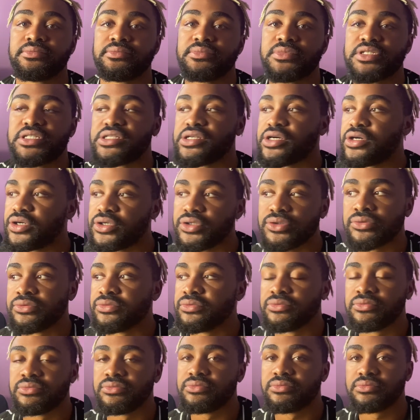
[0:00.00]

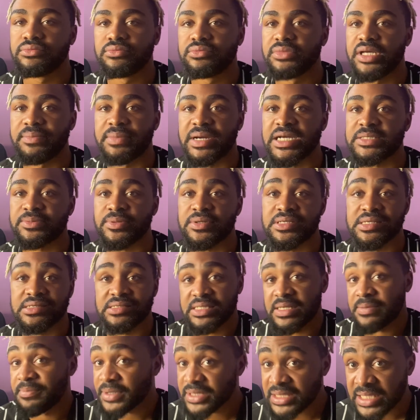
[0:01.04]
So, am I supposed to
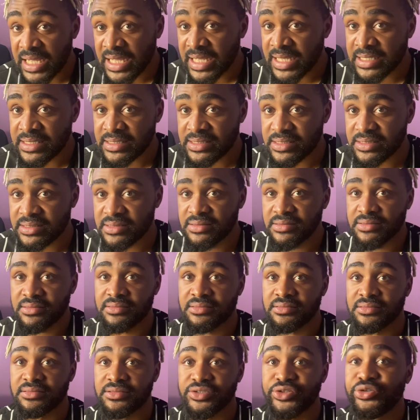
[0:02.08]
sympathize?
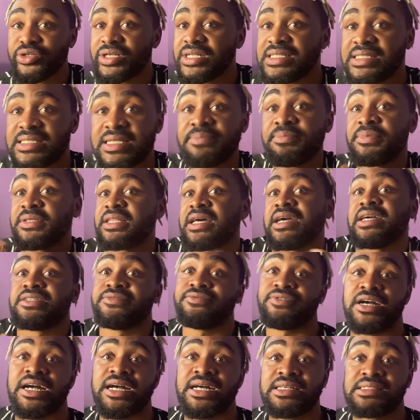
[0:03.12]
You didn't sympathize
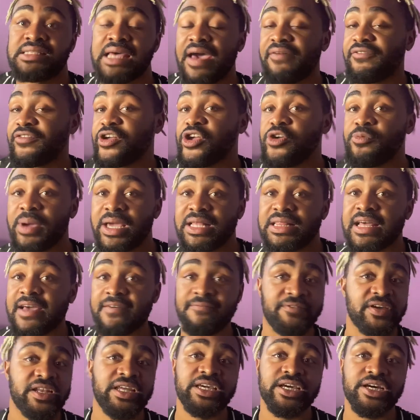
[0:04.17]
for us after you made that
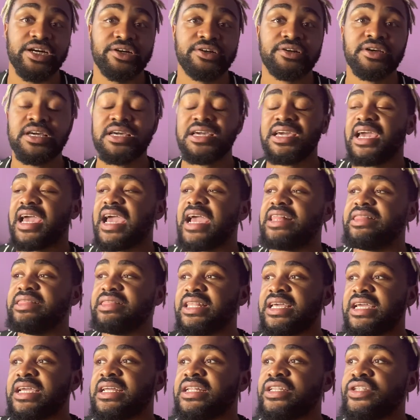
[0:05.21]
video. And
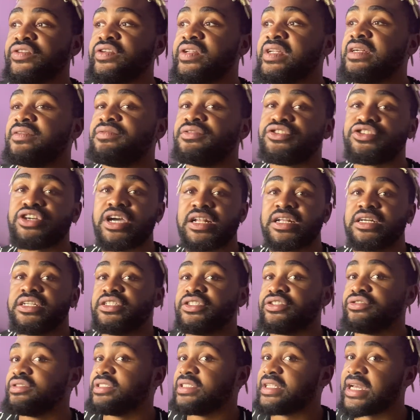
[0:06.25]
then you didn't even try to
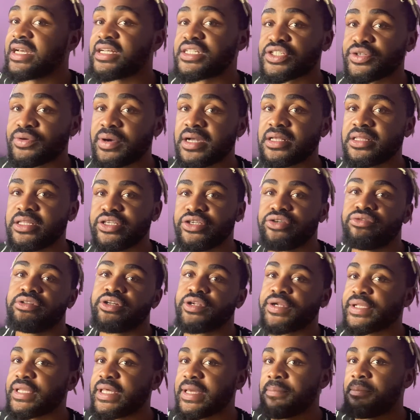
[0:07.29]
do the dance correctly. You
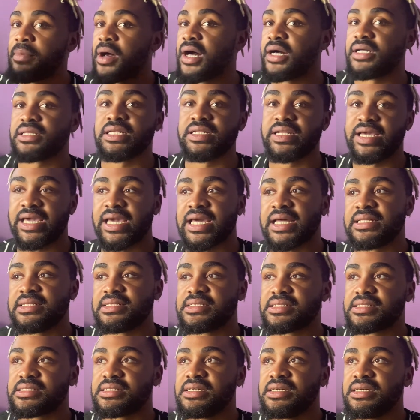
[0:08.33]
literally mocked the
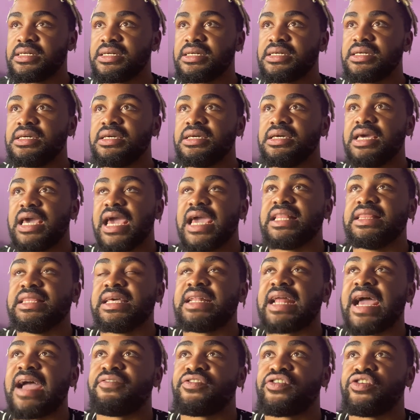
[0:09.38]
dance. And
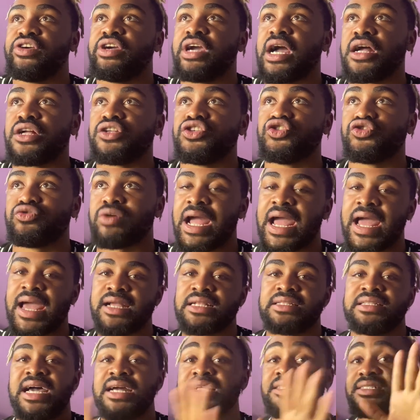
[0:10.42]
then after you got
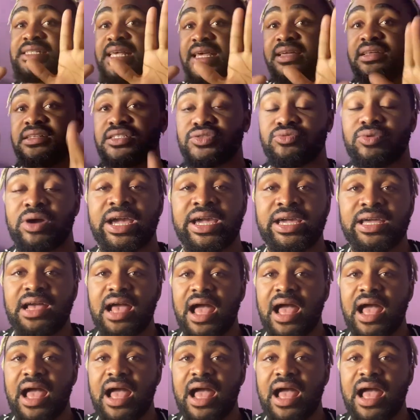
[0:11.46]
dragged, not saying it's right.